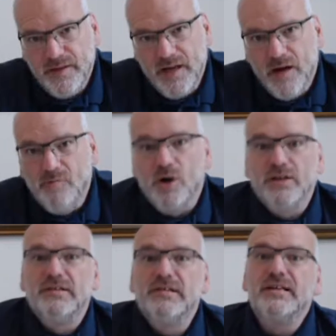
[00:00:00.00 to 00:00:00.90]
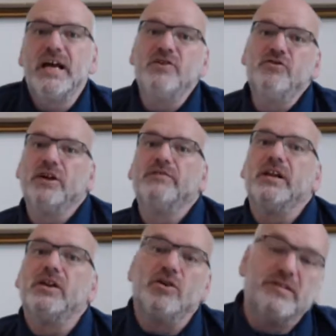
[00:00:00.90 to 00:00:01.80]
And what does the angel of the
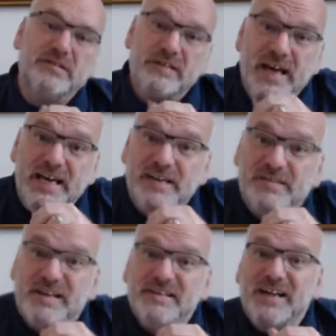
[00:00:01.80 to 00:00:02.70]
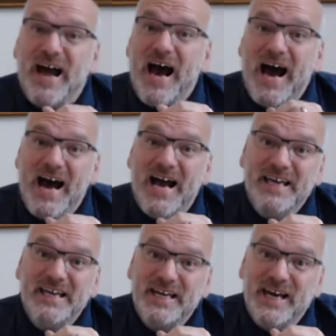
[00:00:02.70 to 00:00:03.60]
Lord say? He says,
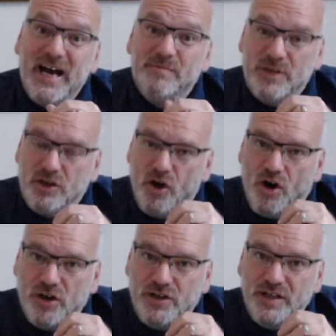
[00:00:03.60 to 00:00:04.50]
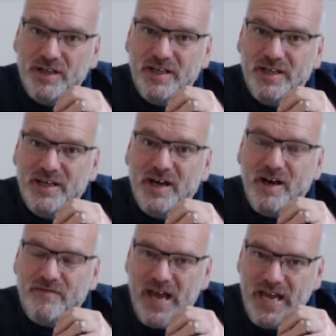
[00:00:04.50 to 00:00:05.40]
I am the God
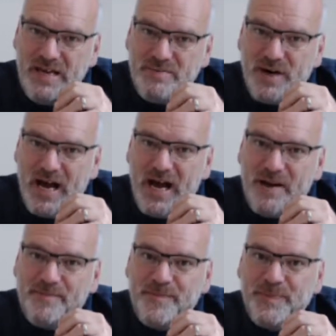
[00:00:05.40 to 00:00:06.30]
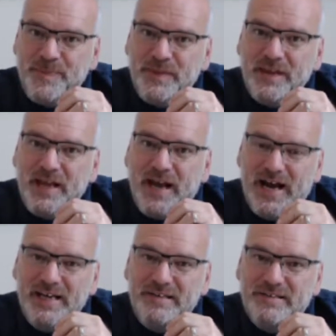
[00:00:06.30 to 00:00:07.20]
of Abraham,
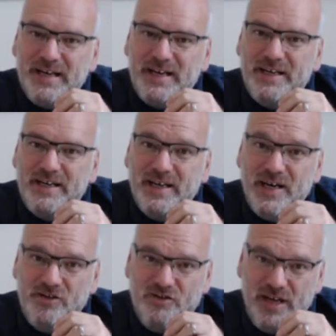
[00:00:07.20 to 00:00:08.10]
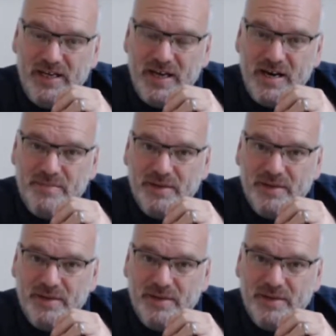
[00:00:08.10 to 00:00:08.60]
Isaac, and Jacob.